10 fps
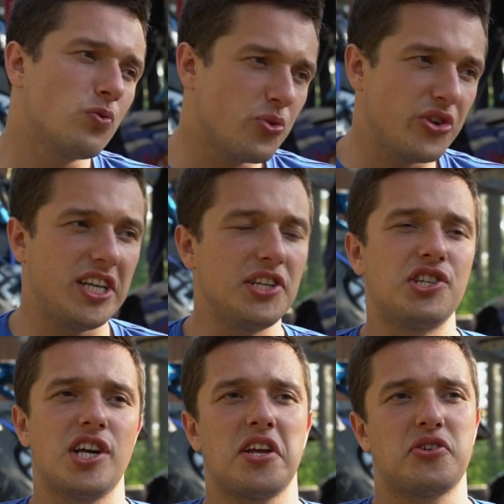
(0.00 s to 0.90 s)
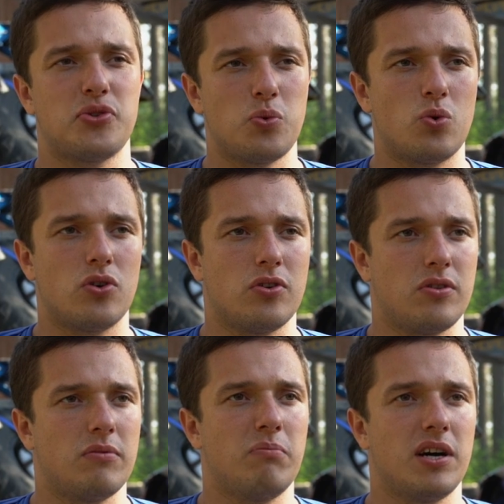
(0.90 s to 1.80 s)
really change the world,
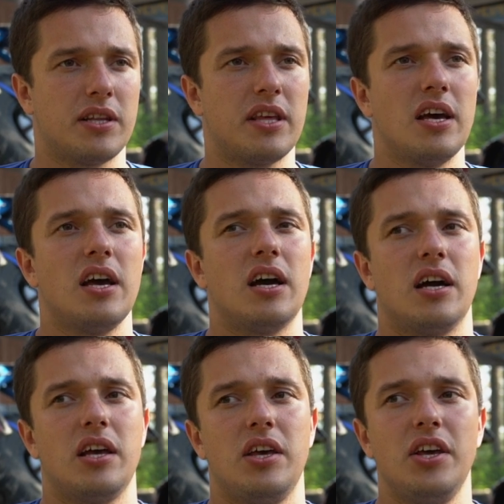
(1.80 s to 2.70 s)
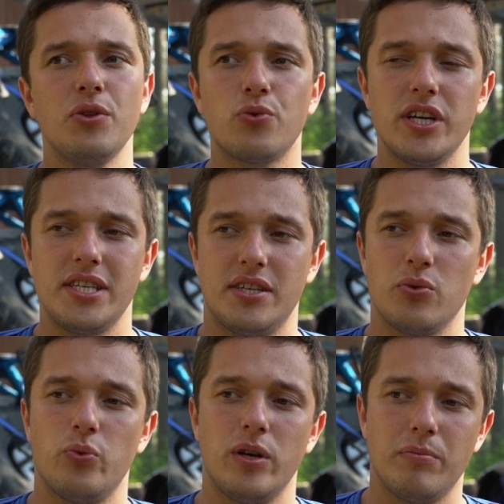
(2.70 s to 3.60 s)
but in
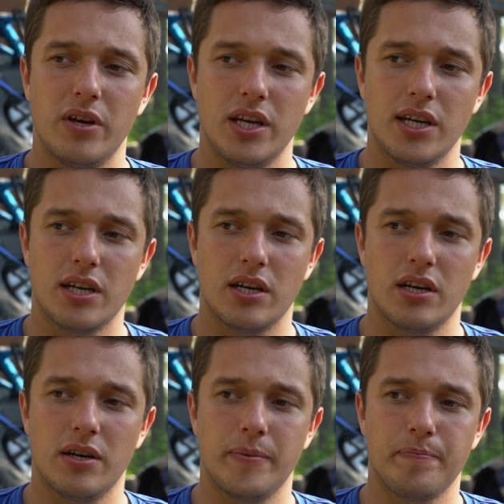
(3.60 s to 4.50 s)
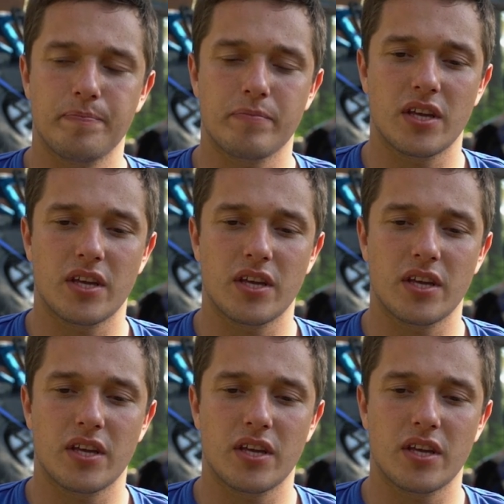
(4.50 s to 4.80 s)
racing we make um,